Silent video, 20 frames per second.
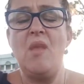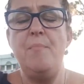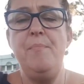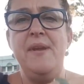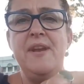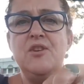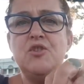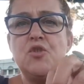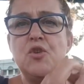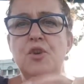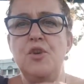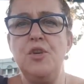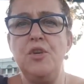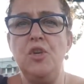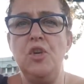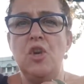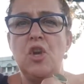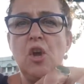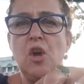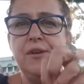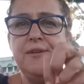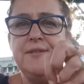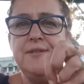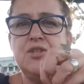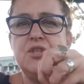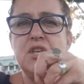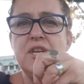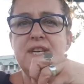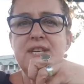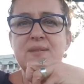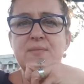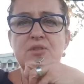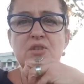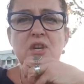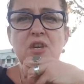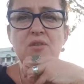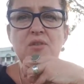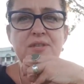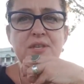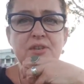beetroot and goat's cheese, which
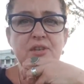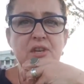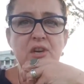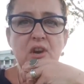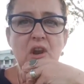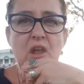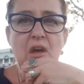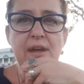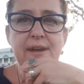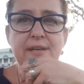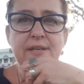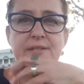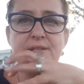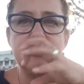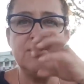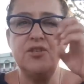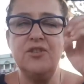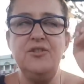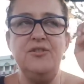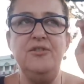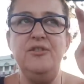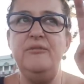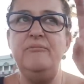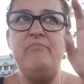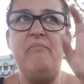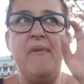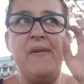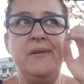I also don't like. It's too...